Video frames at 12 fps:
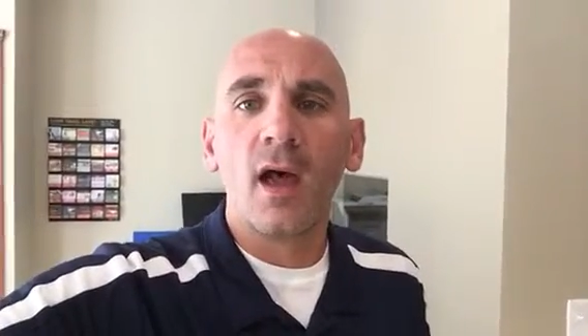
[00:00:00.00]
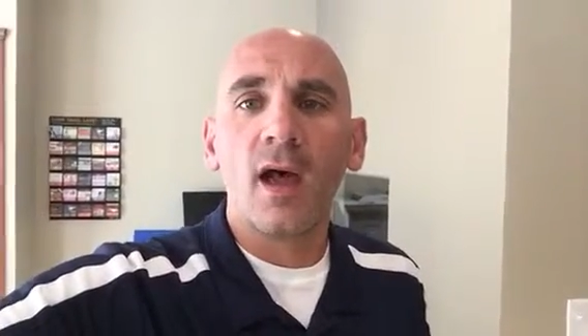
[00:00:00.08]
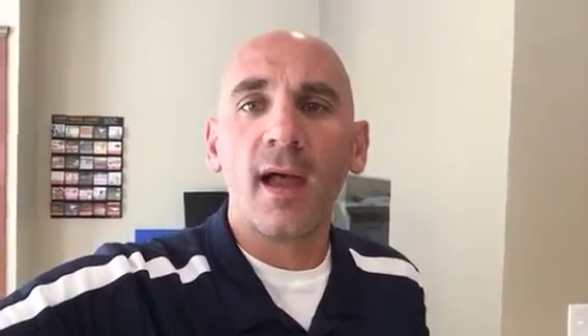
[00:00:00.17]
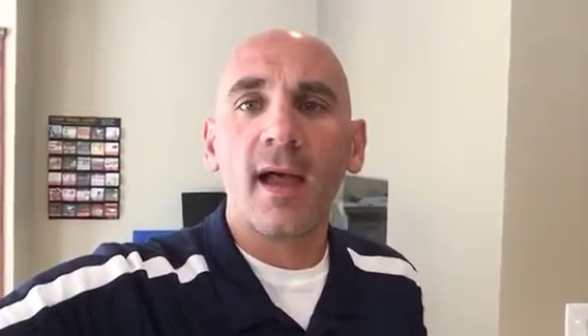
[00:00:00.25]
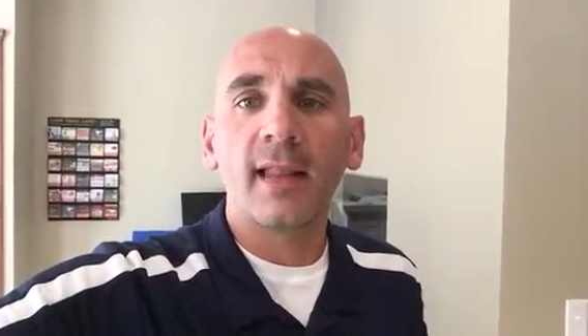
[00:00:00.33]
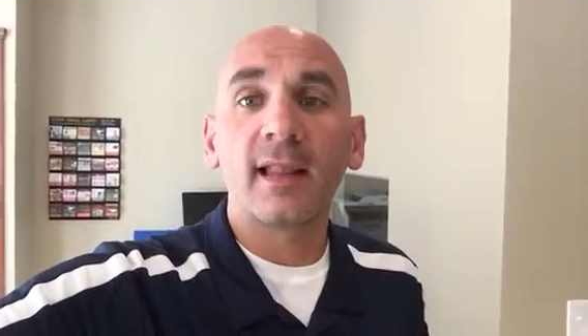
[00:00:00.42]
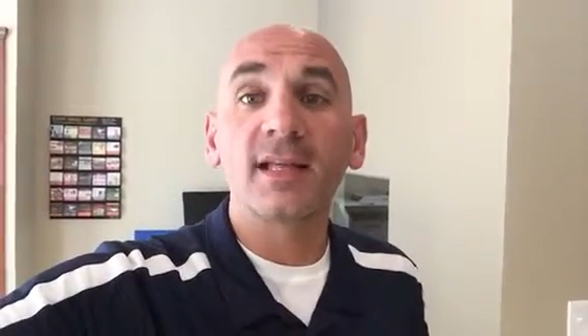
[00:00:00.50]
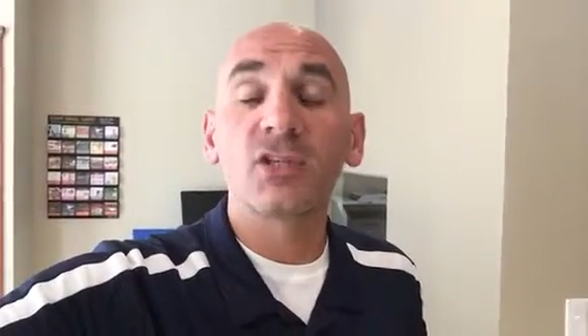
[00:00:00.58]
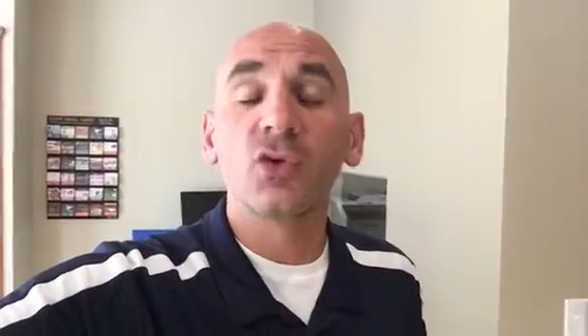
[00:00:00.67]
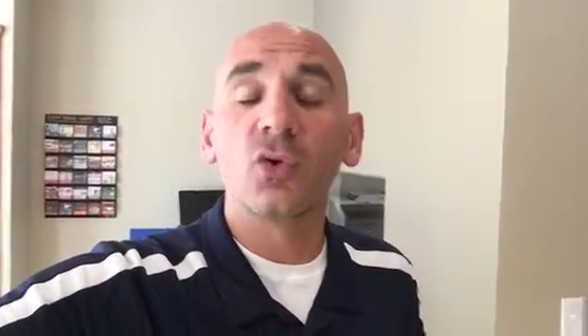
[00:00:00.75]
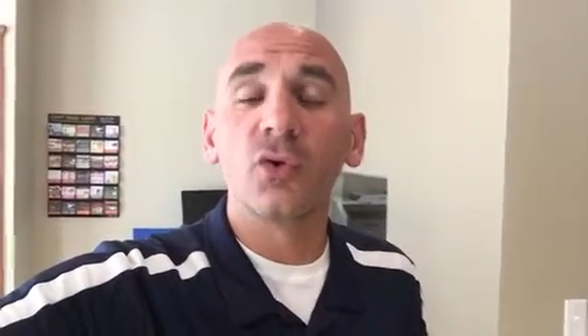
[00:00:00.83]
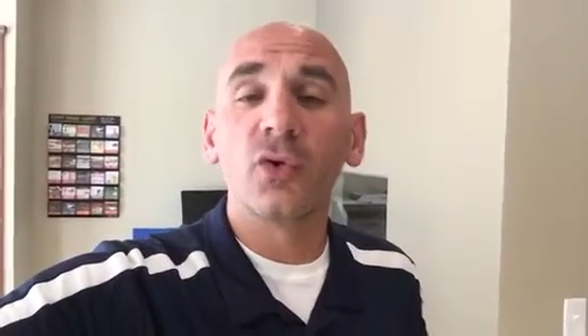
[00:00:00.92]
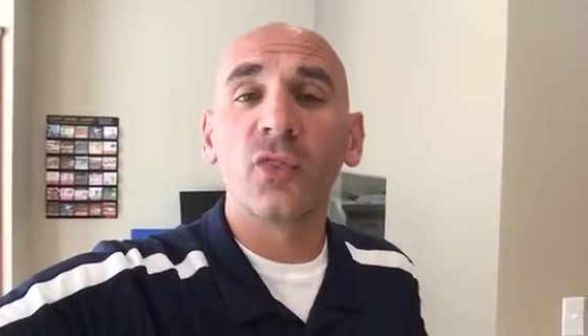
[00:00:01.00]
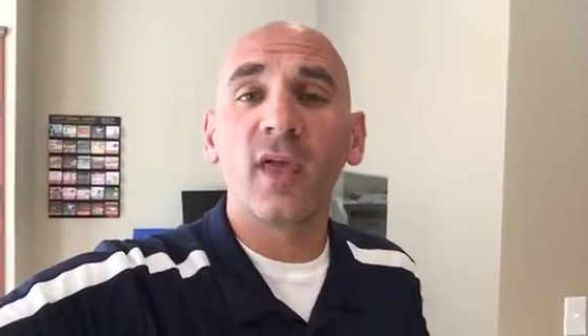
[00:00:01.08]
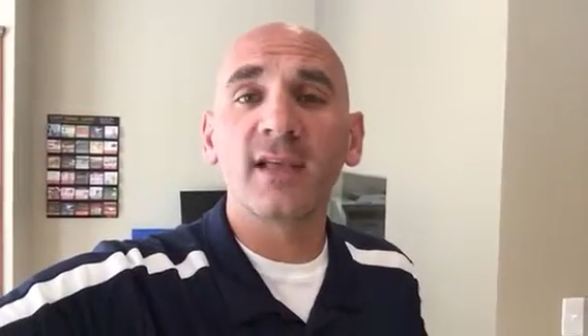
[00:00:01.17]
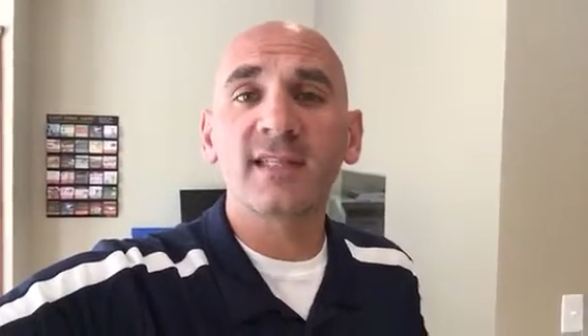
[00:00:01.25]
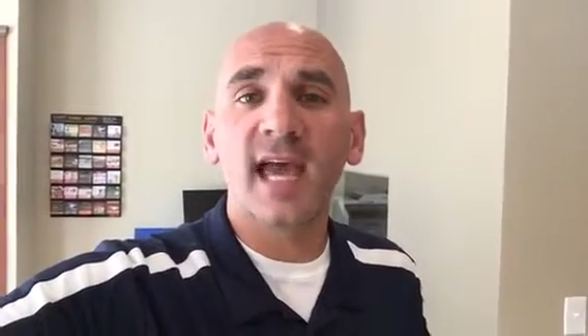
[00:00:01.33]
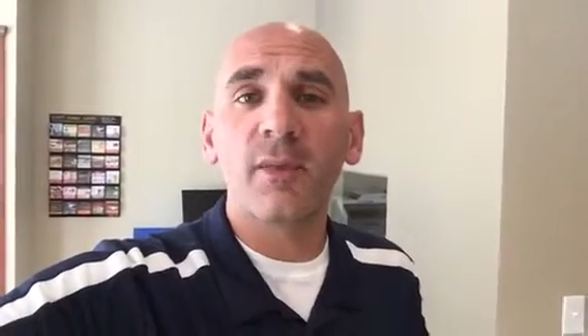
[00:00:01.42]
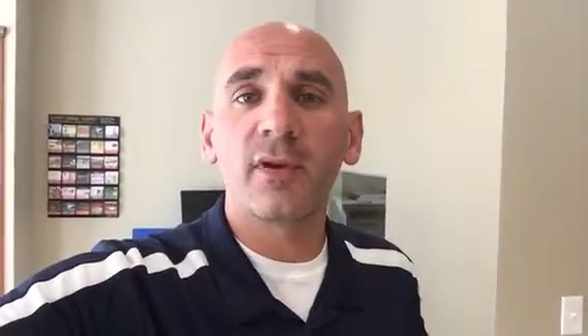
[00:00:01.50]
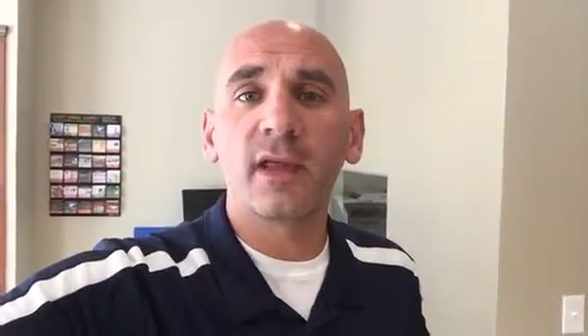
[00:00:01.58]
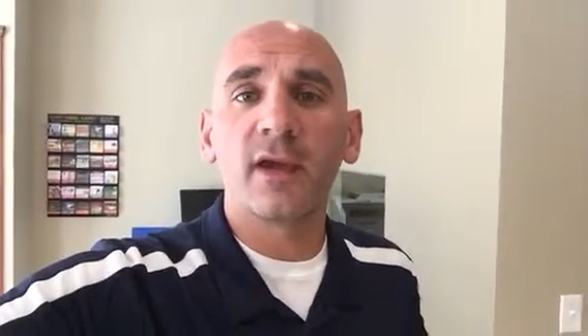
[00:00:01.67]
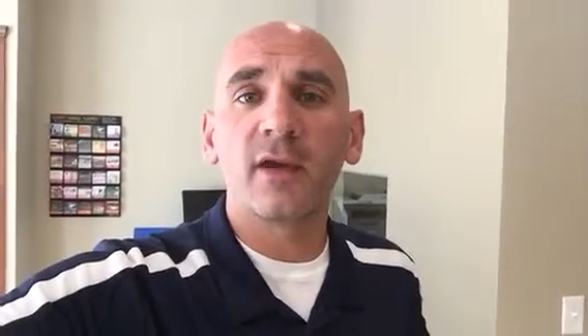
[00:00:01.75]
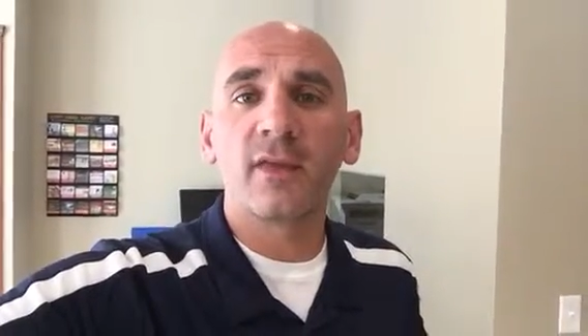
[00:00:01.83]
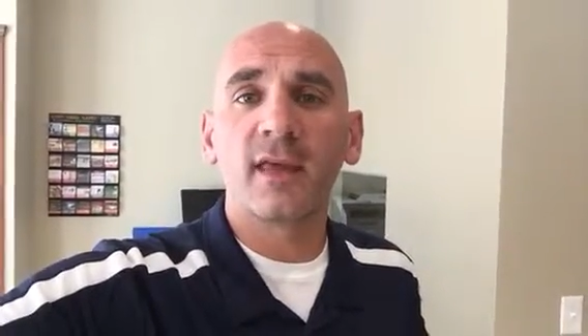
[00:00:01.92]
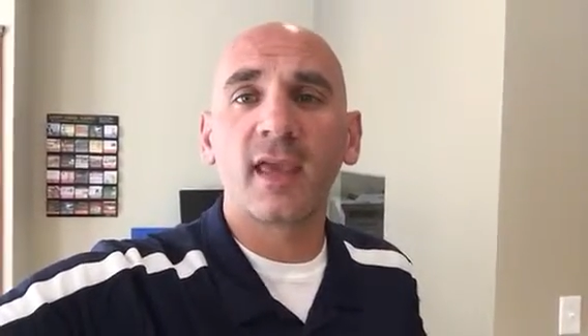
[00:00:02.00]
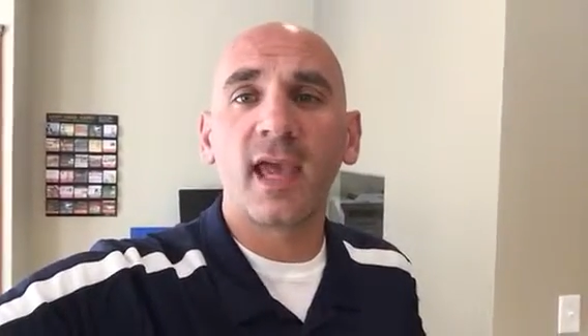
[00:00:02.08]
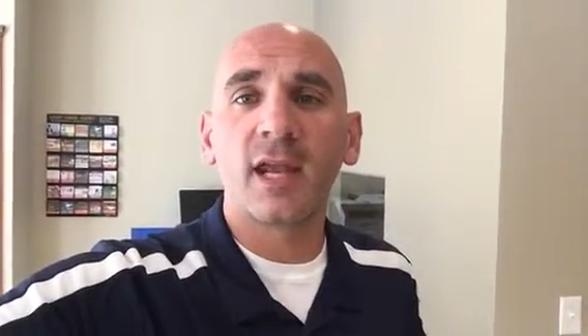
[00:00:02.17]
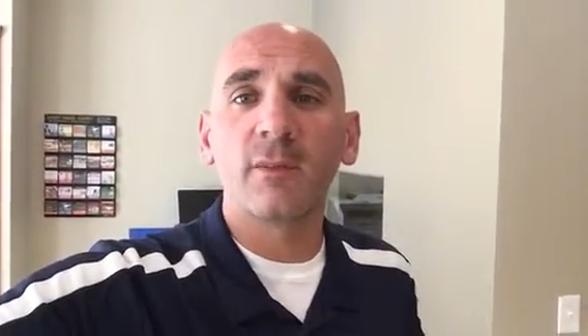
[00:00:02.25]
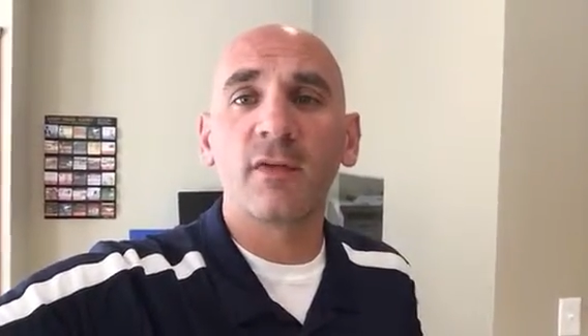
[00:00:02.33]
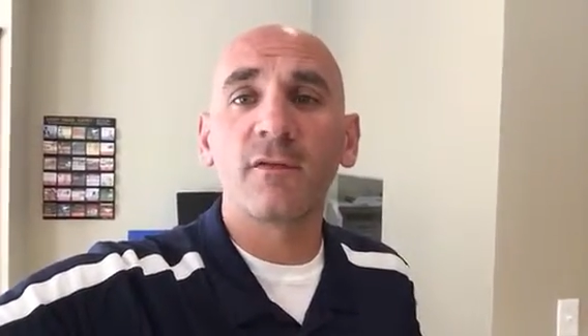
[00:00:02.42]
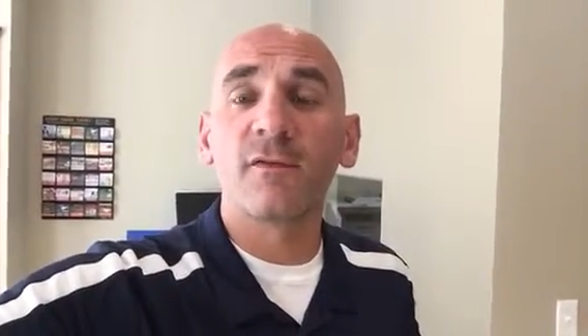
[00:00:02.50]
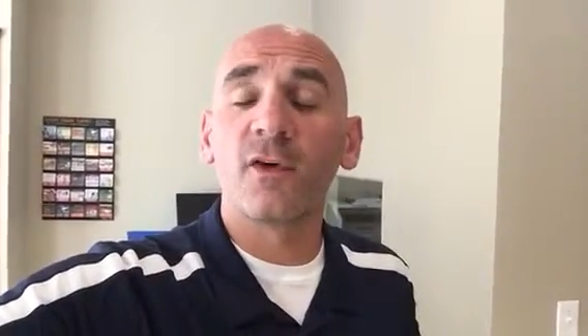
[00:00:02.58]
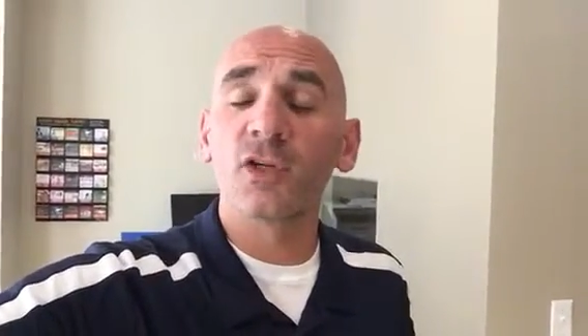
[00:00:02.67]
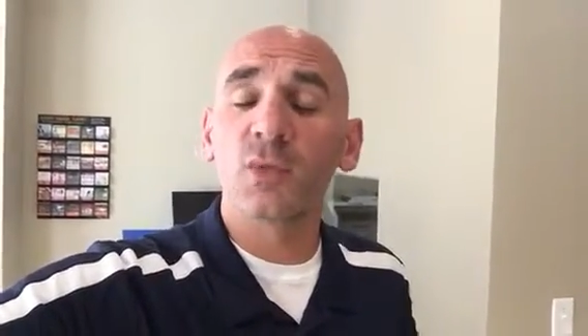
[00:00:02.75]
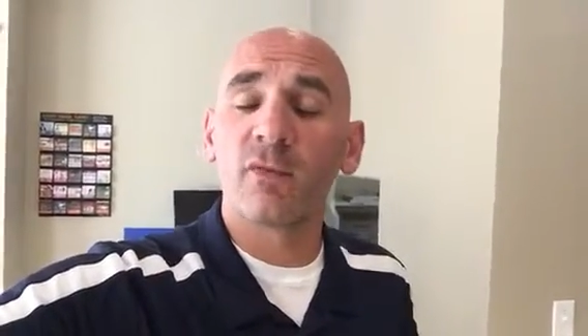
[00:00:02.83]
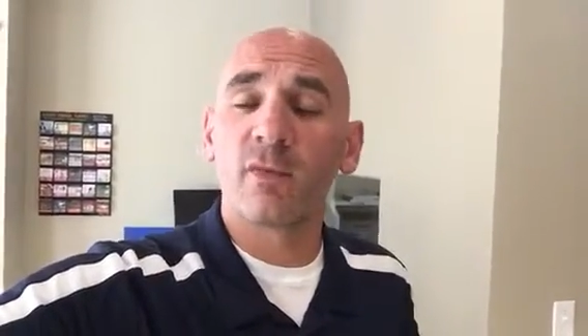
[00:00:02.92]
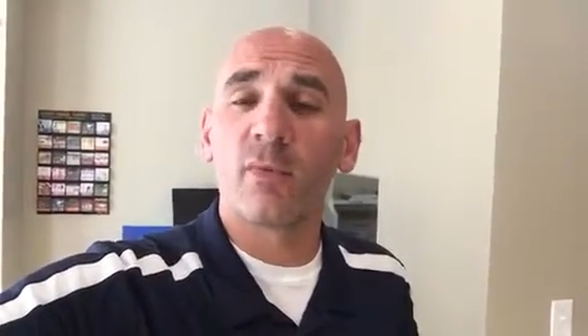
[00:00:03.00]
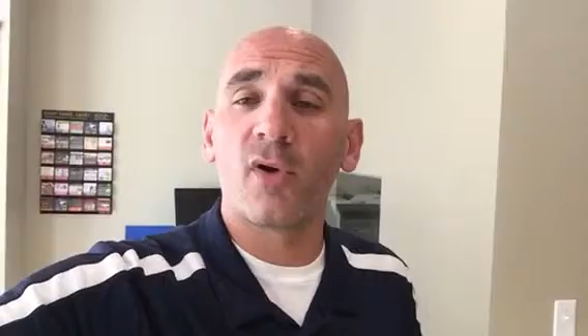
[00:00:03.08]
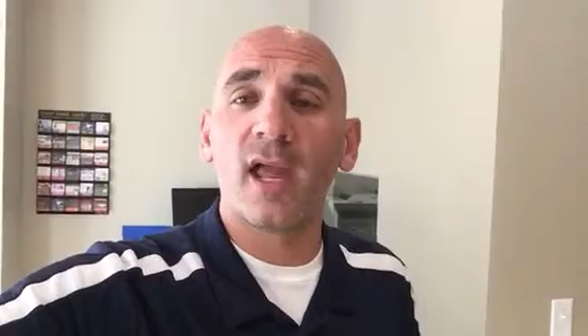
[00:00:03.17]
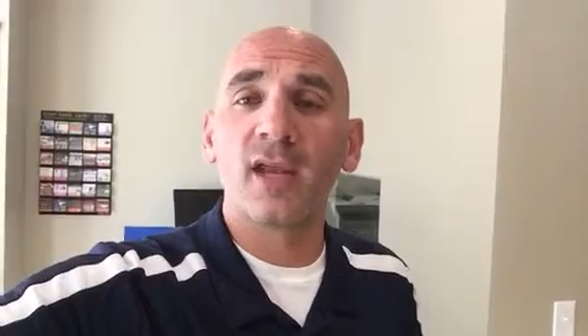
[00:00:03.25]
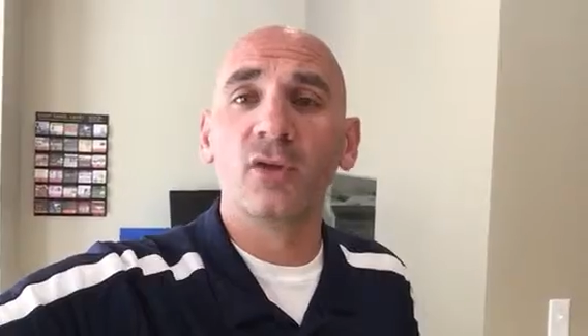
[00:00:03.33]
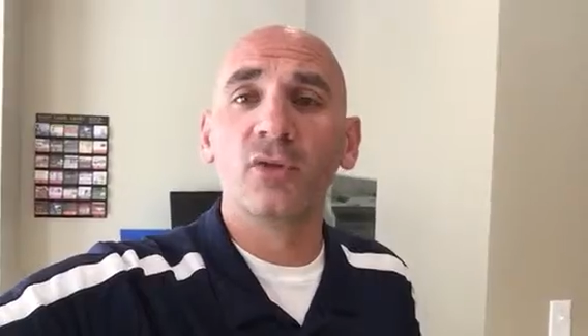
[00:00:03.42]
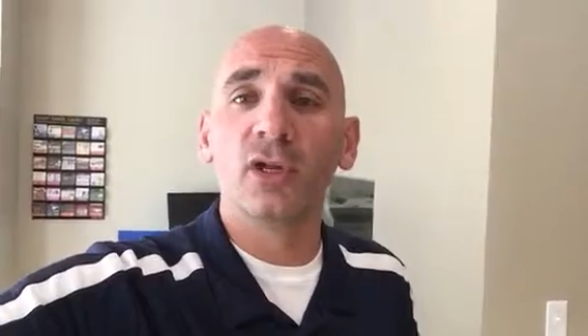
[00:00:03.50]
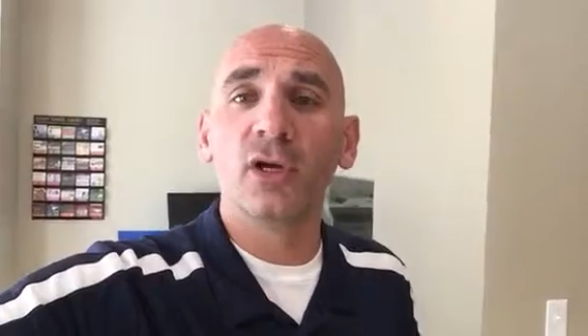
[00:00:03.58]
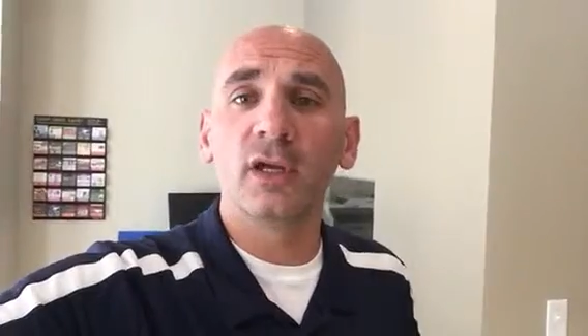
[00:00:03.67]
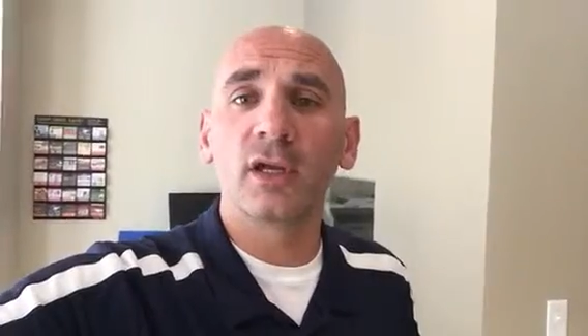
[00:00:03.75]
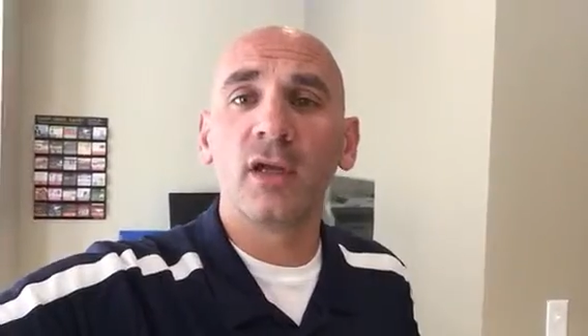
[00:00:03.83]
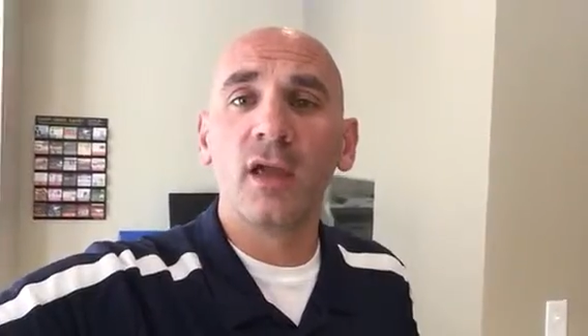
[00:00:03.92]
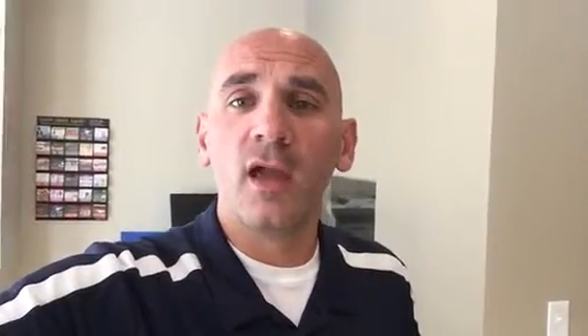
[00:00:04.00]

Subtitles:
Lots of cool new things happening here at the Academy. First, we have a brand new look.